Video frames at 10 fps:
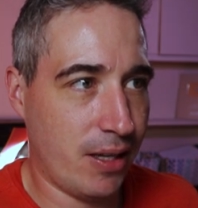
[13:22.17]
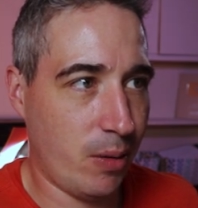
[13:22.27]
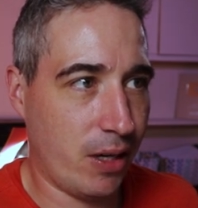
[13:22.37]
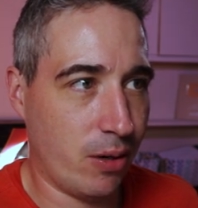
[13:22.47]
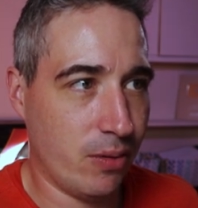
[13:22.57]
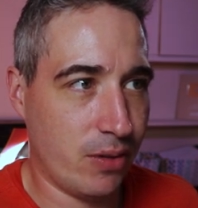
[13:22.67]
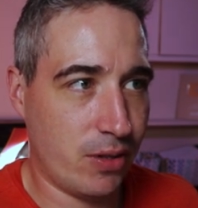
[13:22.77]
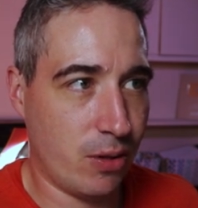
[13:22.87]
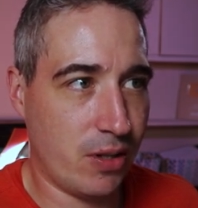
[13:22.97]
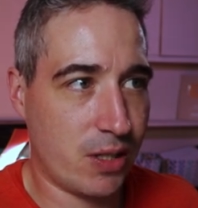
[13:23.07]
there we go.
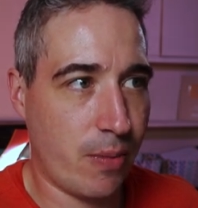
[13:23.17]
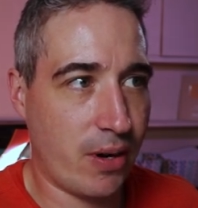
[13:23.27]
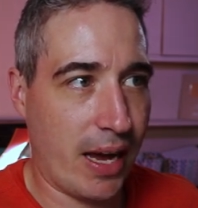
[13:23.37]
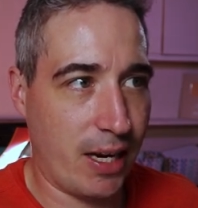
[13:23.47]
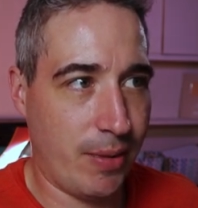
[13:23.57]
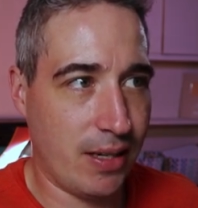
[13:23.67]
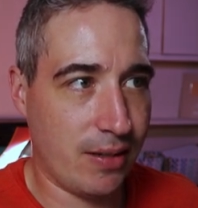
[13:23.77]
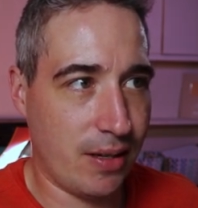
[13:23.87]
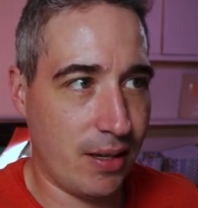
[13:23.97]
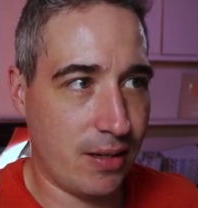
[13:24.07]
So the smart
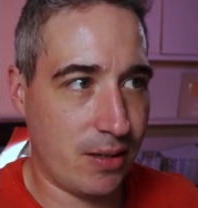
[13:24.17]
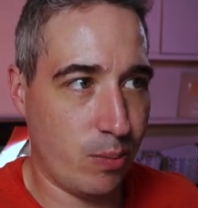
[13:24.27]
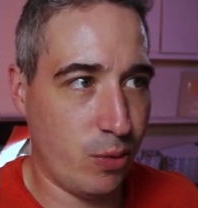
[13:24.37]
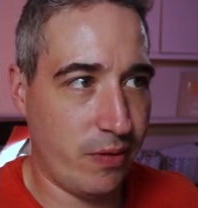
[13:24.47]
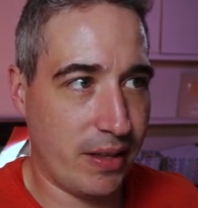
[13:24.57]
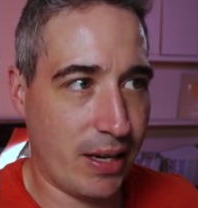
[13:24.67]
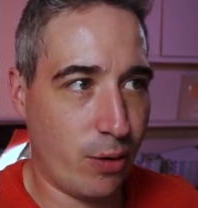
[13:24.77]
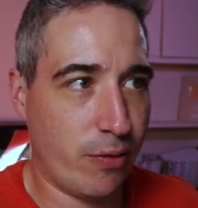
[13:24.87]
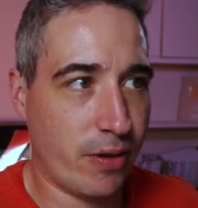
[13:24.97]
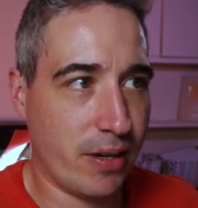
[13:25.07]
animate is moving that
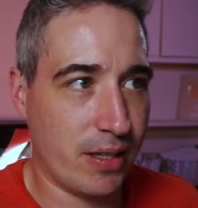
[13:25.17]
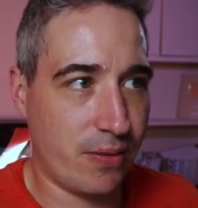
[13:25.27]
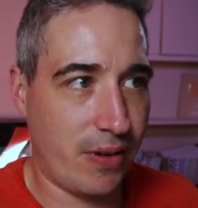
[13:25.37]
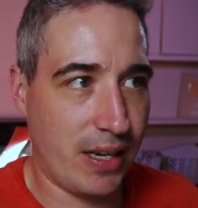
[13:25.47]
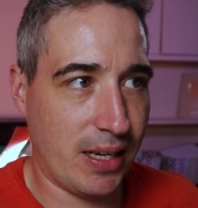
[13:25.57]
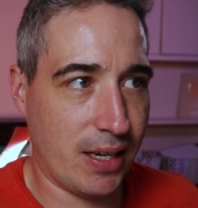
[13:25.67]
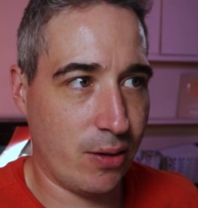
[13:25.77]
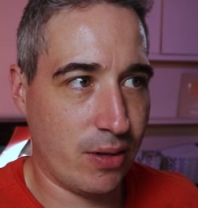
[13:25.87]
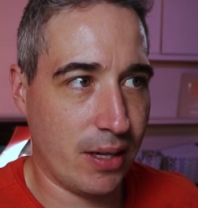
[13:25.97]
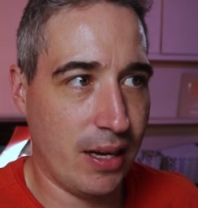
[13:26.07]
over, it's fading it
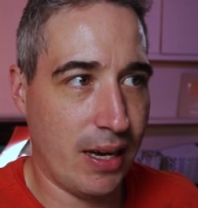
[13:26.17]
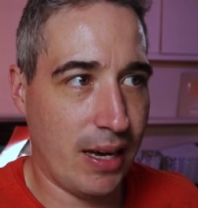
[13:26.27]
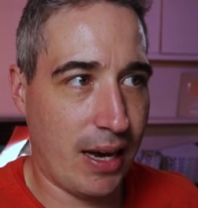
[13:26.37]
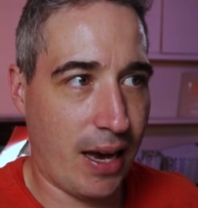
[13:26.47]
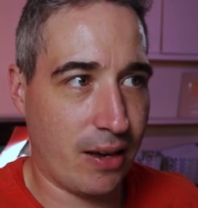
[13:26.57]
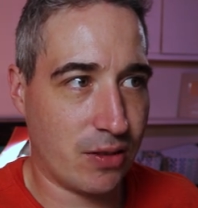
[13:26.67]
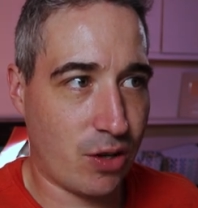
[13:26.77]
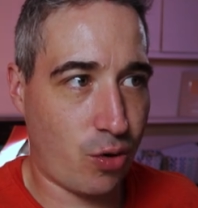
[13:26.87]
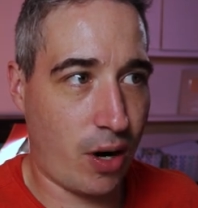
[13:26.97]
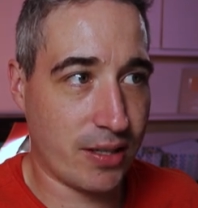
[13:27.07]
out, it's
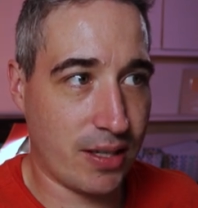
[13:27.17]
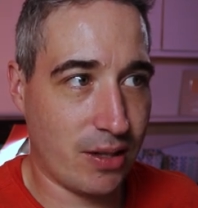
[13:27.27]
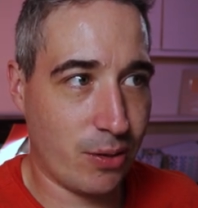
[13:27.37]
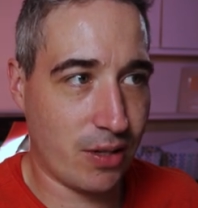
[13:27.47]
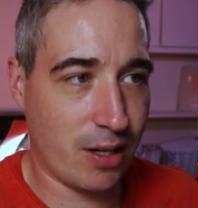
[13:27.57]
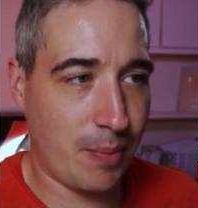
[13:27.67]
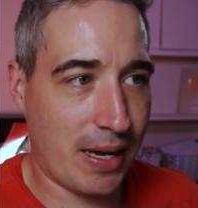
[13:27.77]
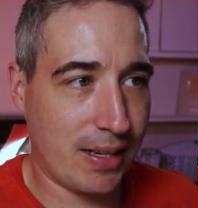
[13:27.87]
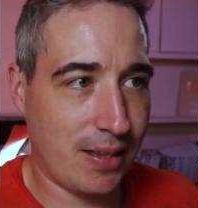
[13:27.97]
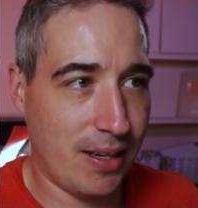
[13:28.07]
crossing those
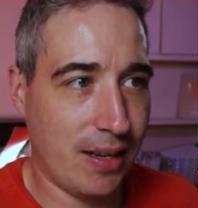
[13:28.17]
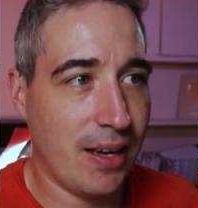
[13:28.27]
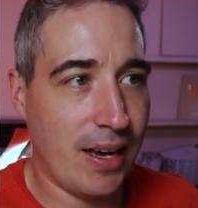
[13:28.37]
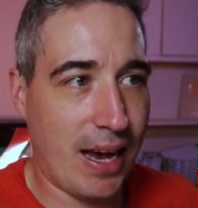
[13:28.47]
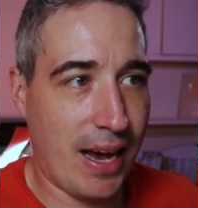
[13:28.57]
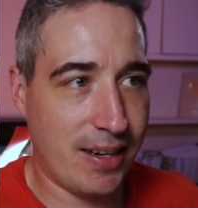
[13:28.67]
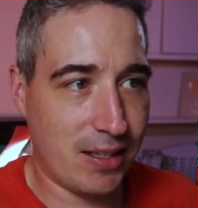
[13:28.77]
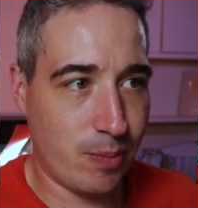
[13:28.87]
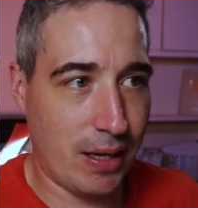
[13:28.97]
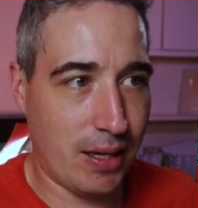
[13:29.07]
automatically, and
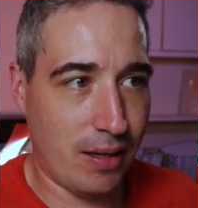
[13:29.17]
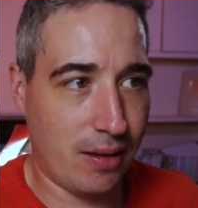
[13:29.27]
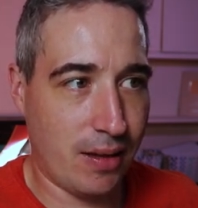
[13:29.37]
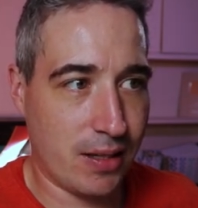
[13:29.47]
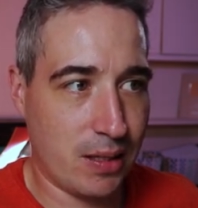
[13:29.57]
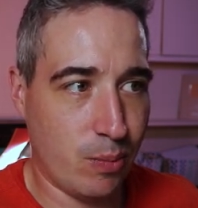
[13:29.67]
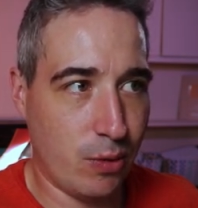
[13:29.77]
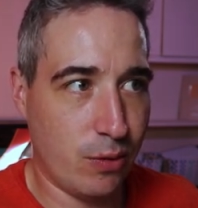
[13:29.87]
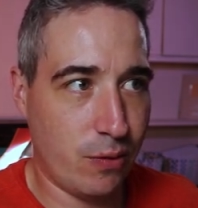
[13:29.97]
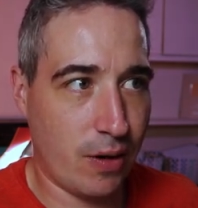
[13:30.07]
it's making this
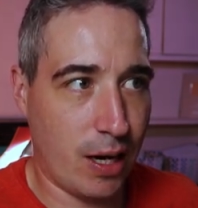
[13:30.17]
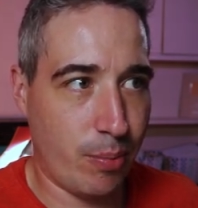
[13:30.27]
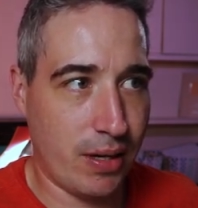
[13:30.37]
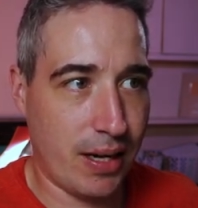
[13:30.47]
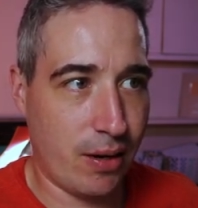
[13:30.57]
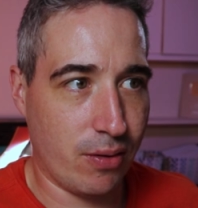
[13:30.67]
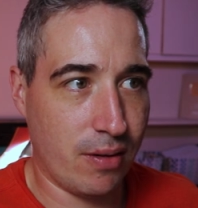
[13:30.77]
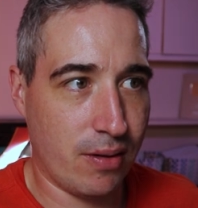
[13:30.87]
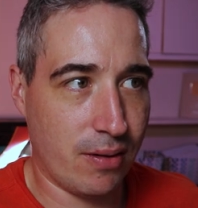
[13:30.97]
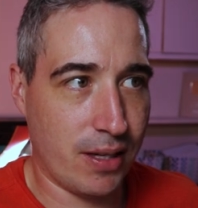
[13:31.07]
move up and
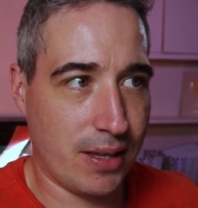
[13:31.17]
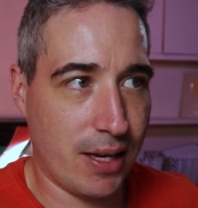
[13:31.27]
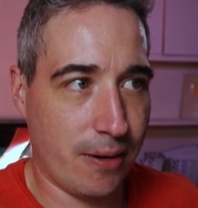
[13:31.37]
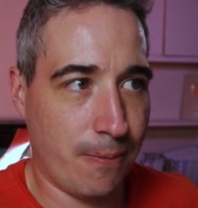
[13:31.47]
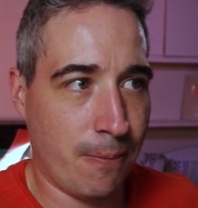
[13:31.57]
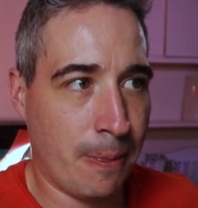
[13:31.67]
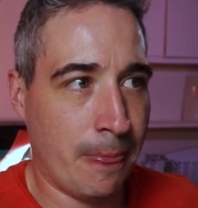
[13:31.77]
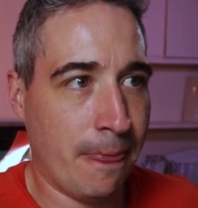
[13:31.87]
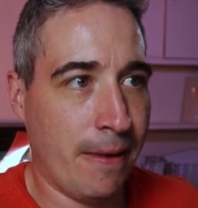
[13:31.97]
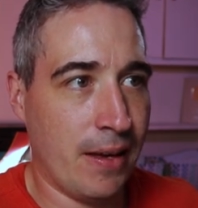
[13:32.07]
down like that.
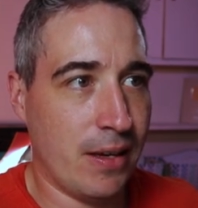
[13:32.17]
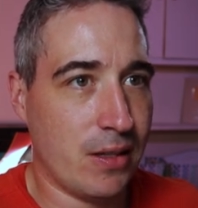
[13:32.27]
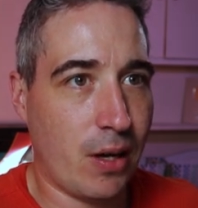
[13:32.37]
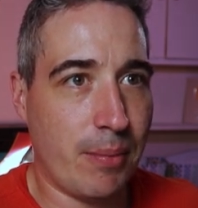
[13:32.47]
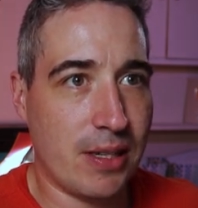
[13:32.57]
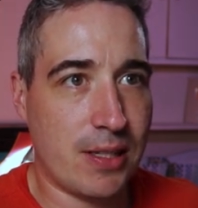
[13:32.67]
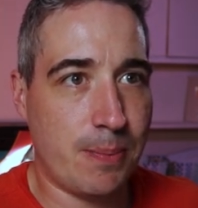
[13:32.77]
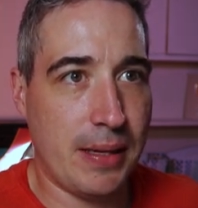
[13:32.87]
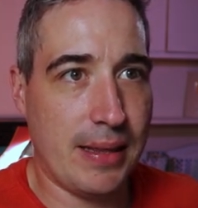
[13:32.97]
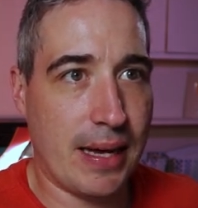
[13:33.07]
So I'm going to
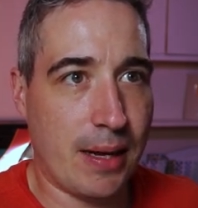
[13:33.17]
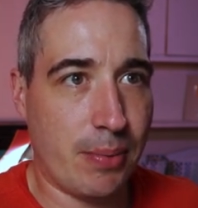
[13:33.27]
speed that